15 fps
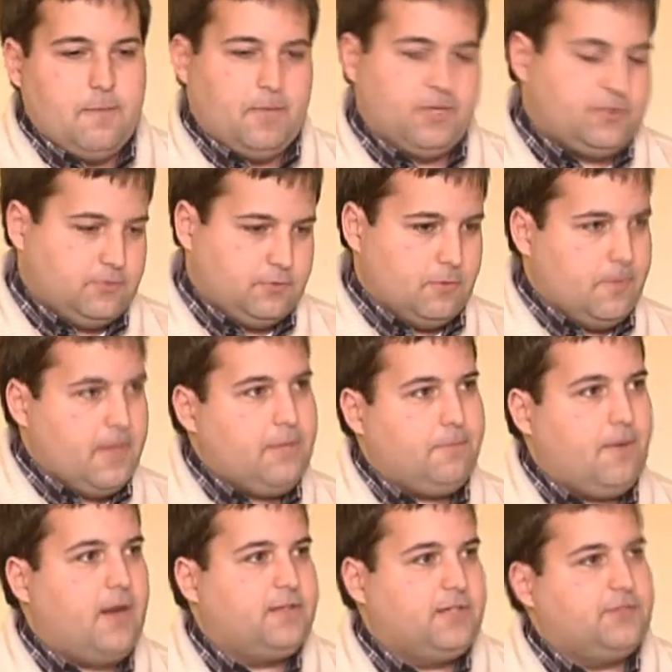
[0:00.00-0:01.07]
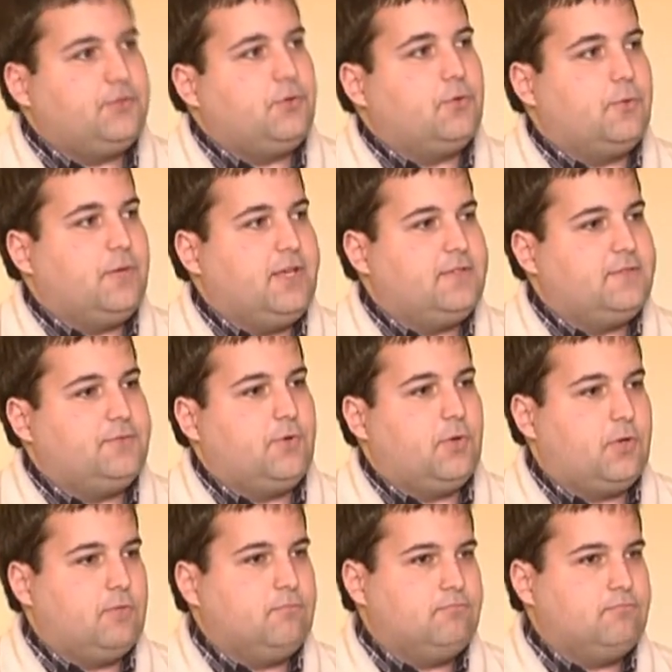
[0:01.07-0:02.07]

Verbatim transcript: But the main part is always for